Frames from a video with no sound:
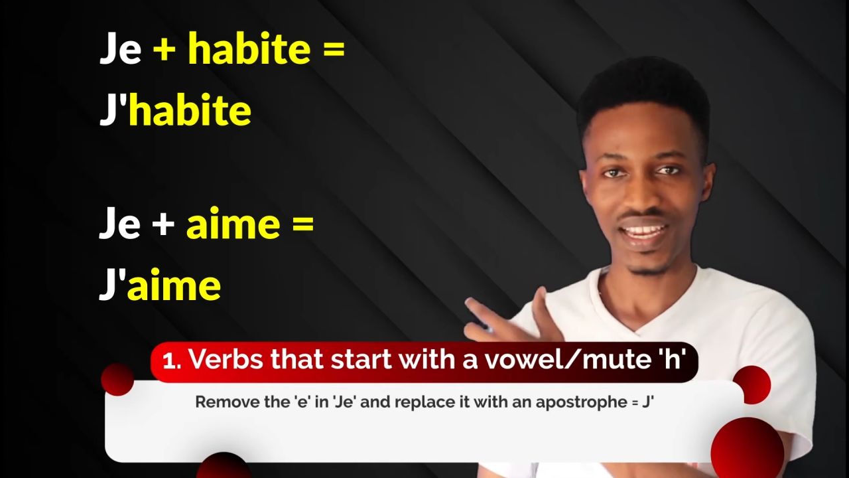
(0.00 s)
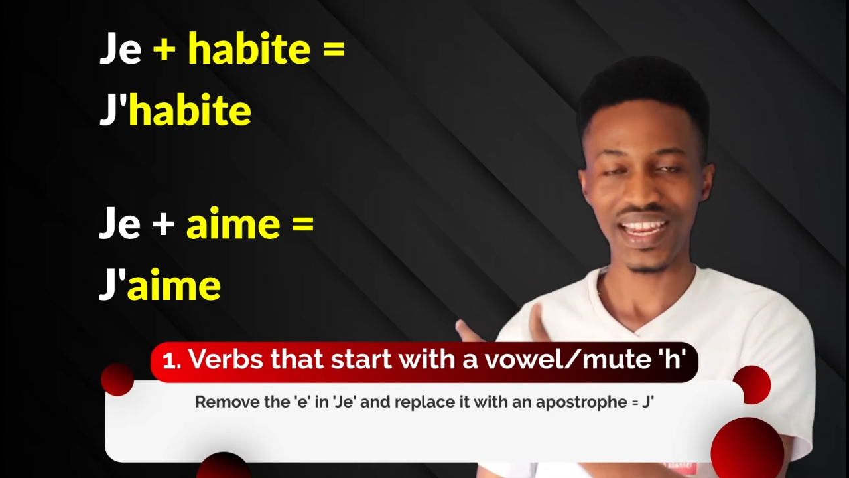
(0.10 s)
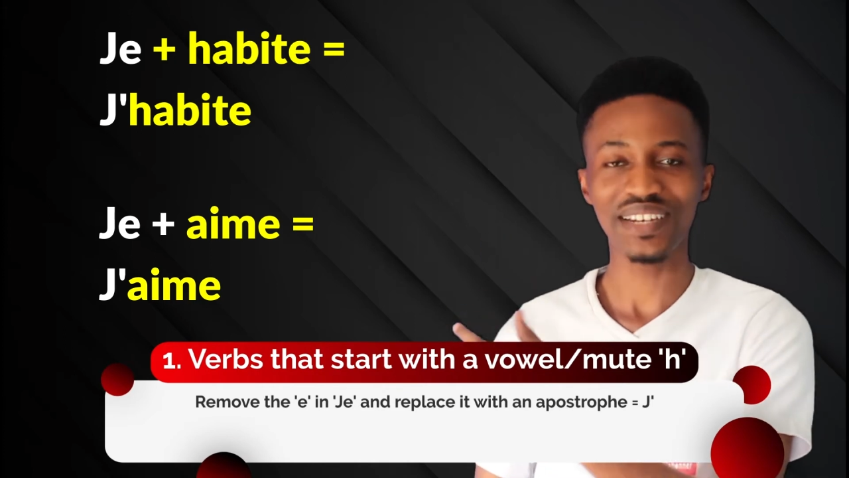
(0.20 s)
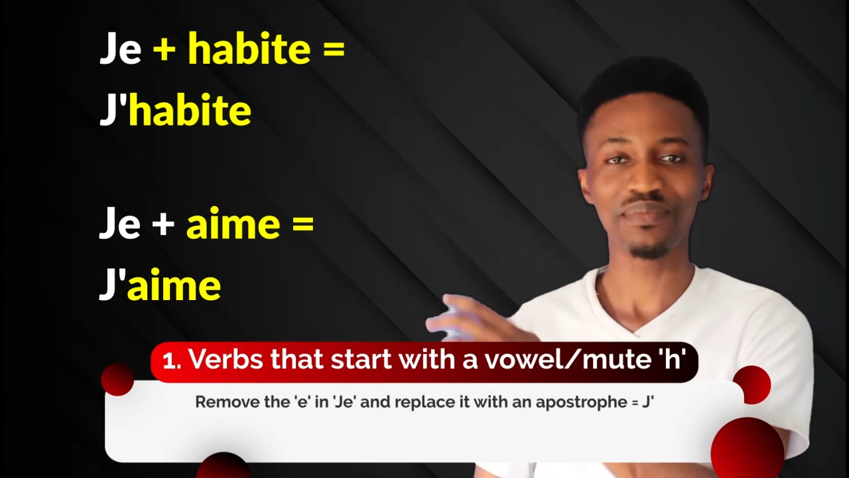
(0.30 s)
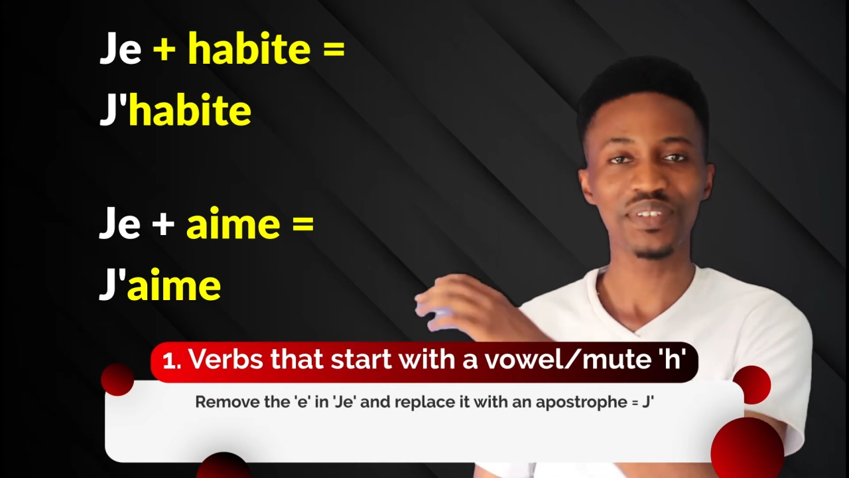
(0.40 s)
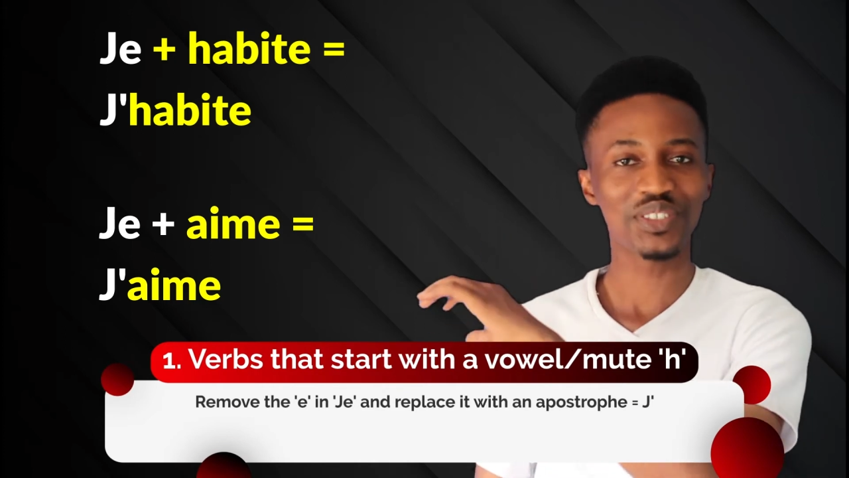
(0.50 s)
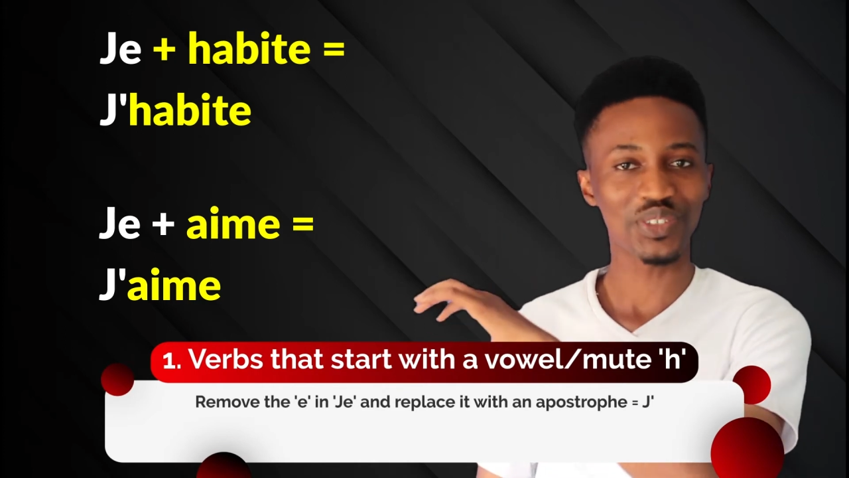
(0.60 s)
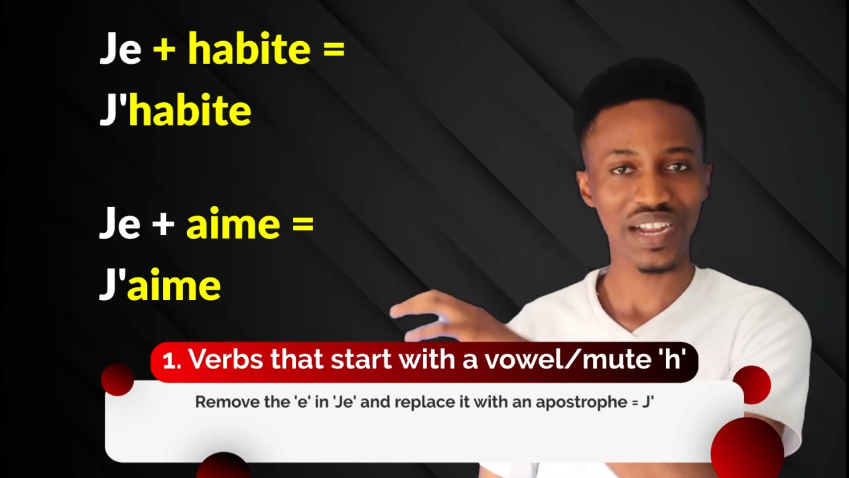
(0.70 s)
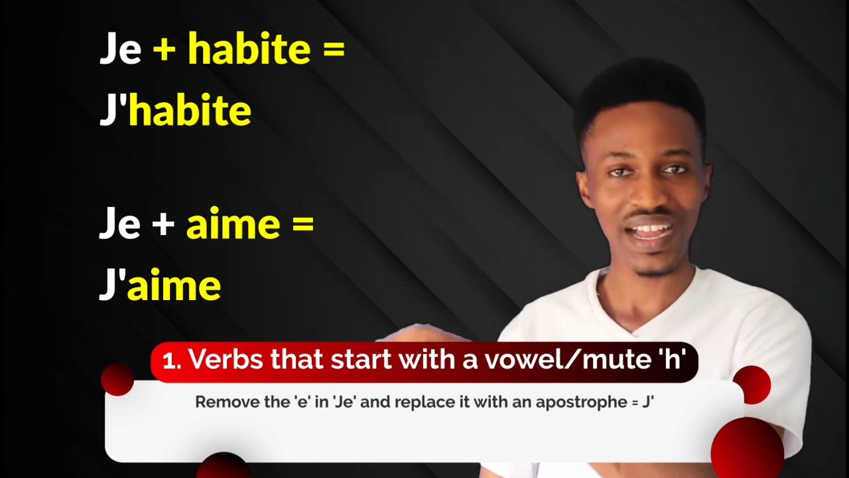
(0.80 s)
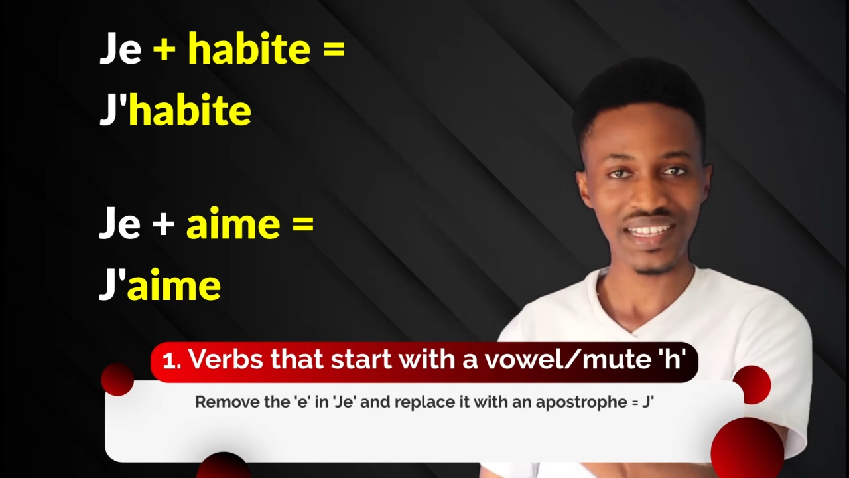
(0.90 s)
Elide means
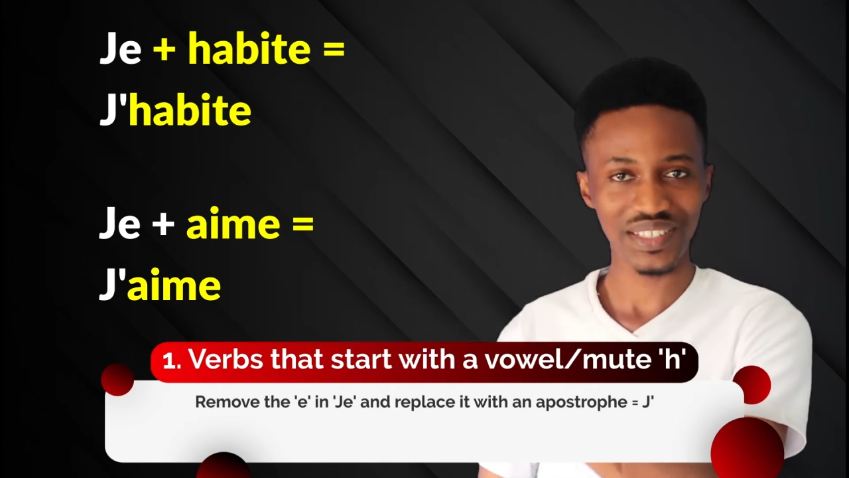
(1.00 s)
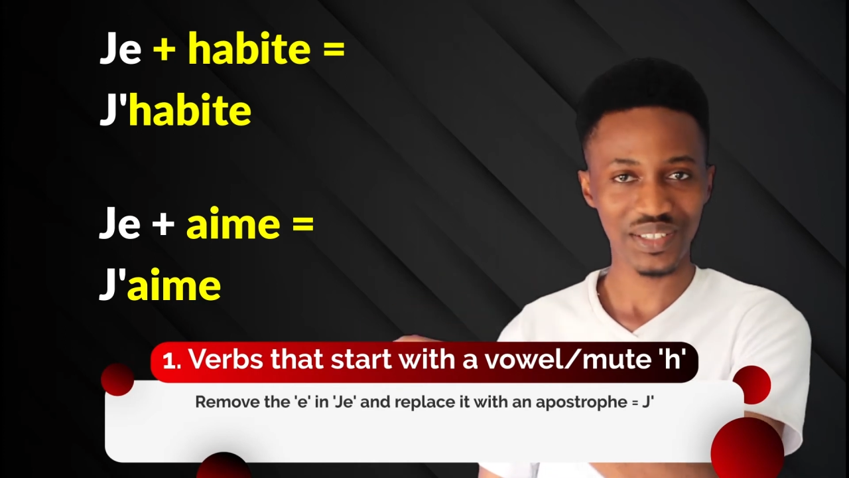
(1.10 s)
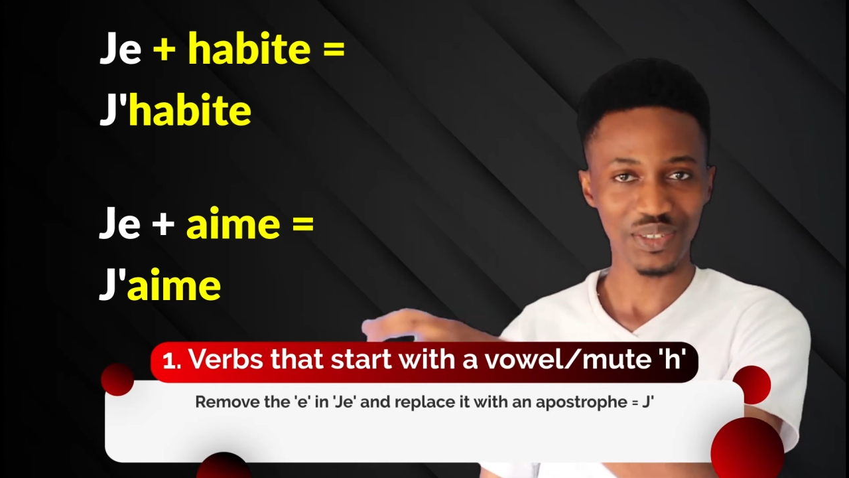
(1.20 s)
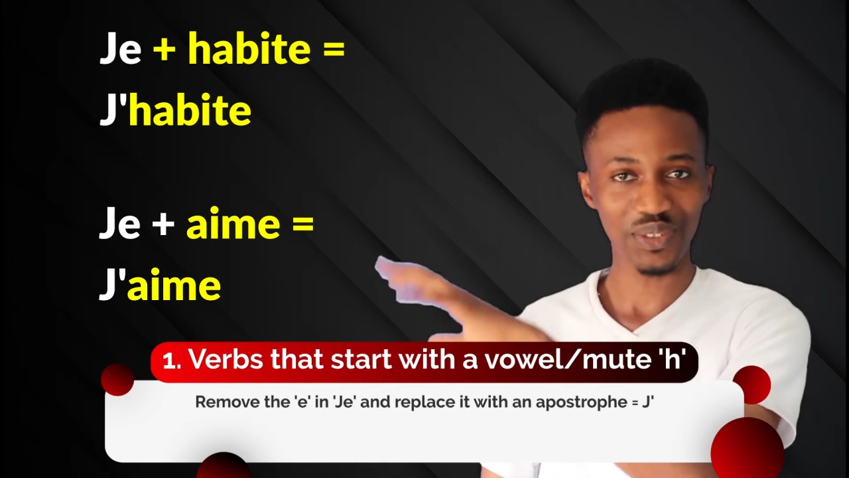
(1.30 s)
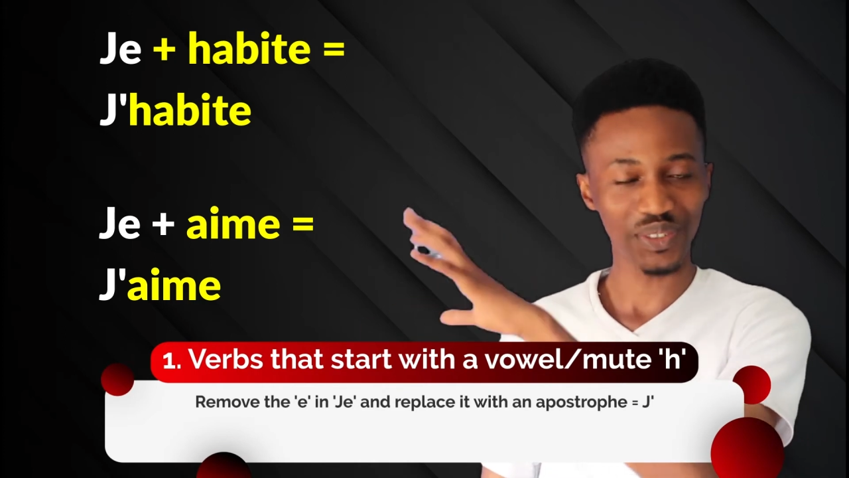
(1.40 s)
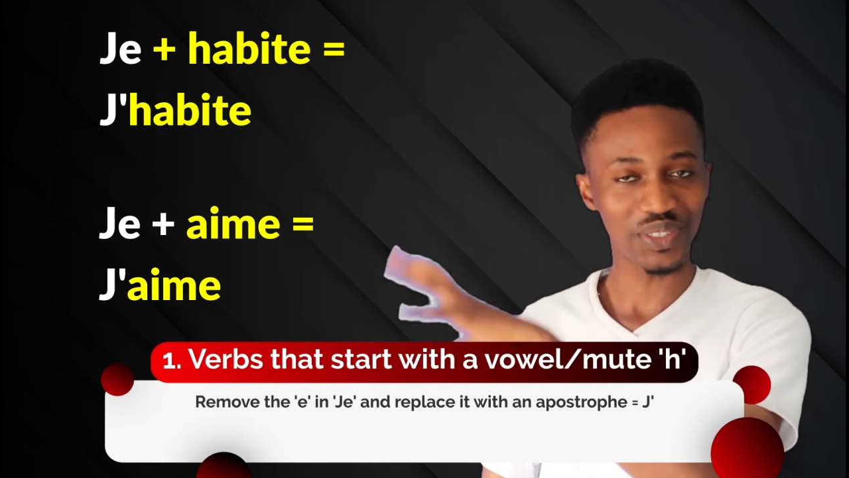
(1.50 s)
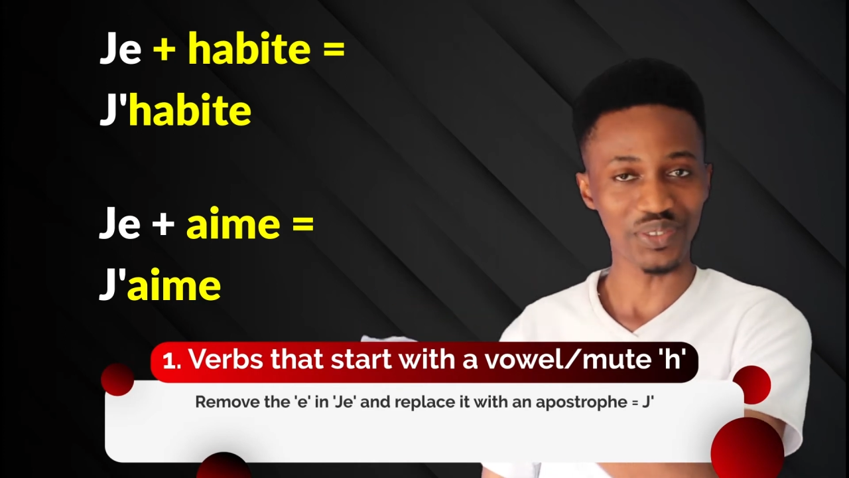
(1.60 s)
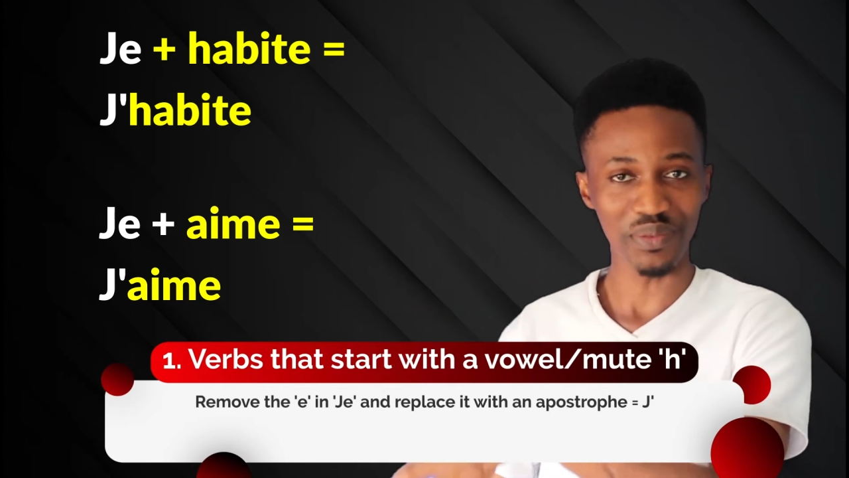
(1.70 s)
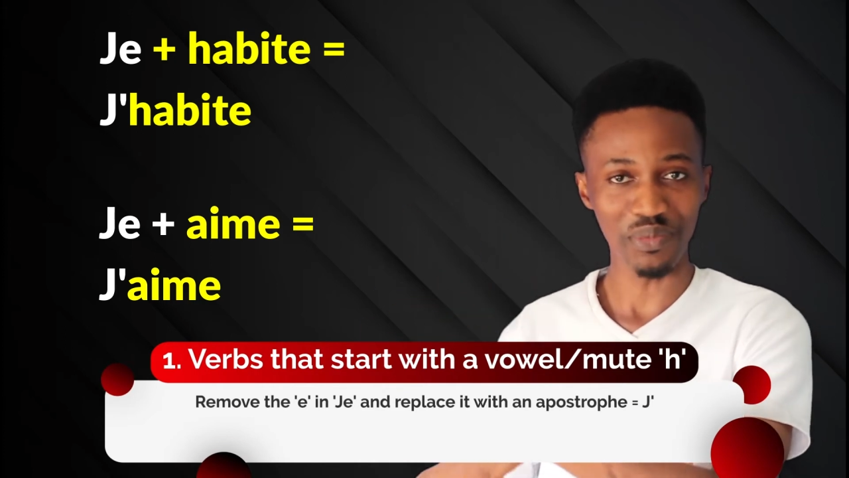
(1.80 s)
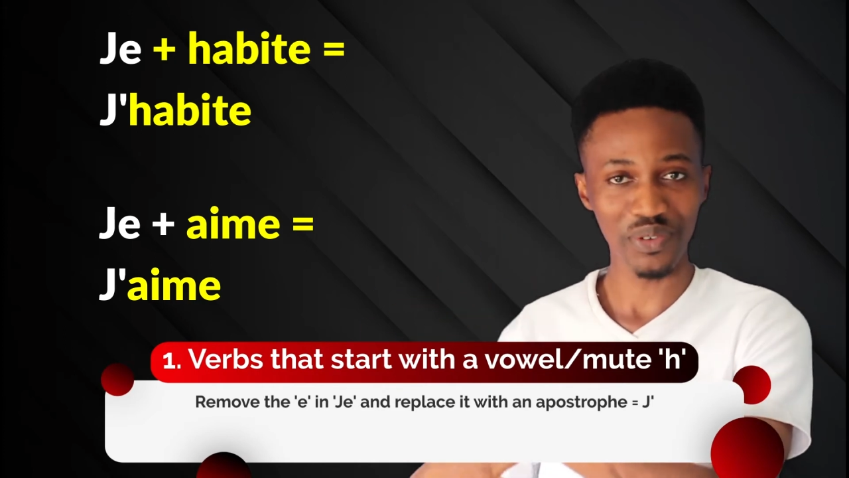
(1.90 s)
to cancel or to
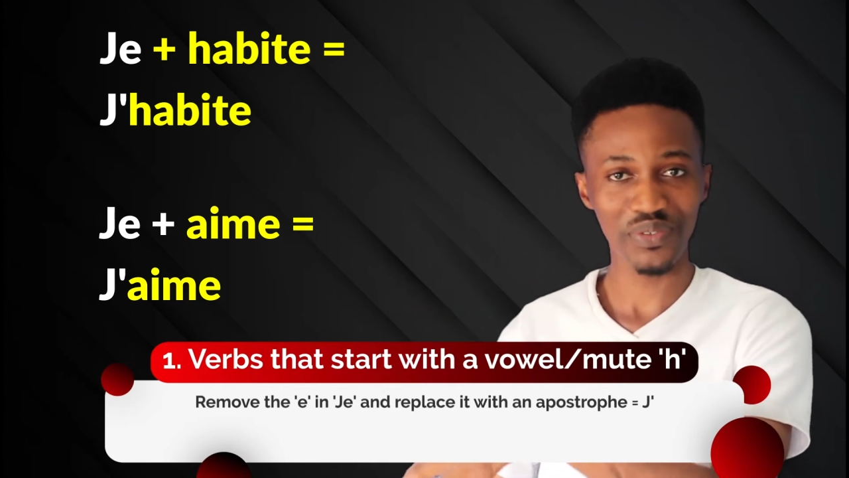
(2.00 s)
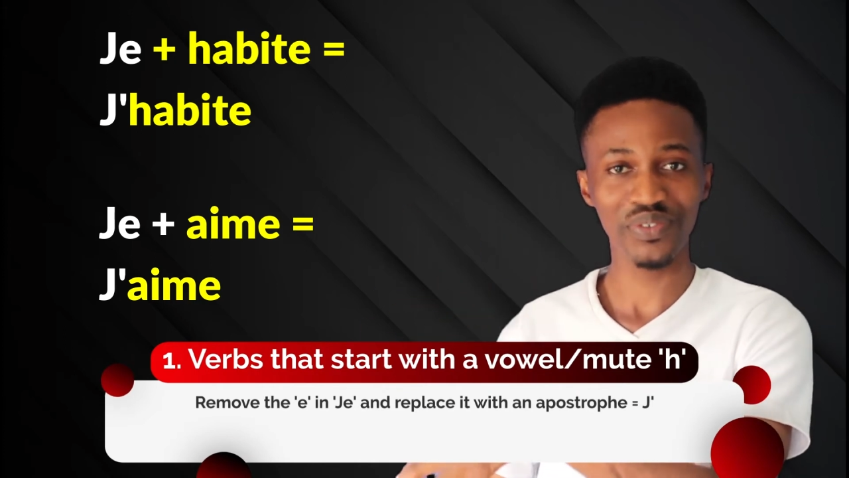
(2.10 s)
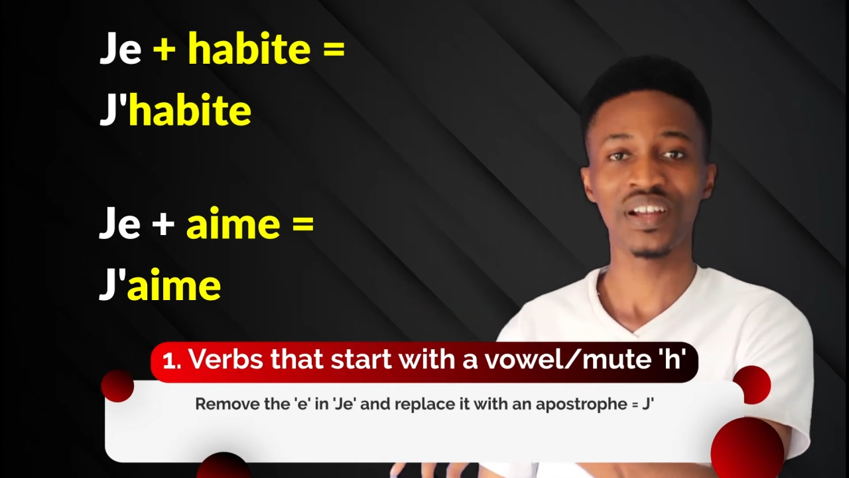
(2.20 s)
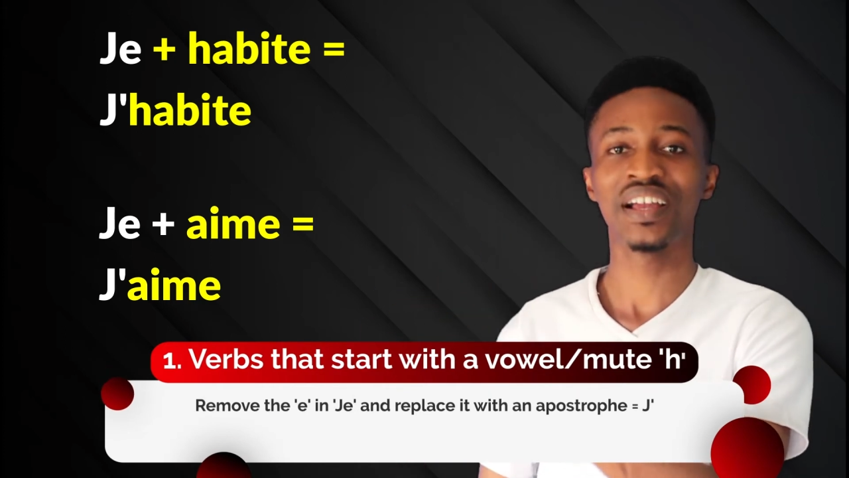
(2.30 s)
remove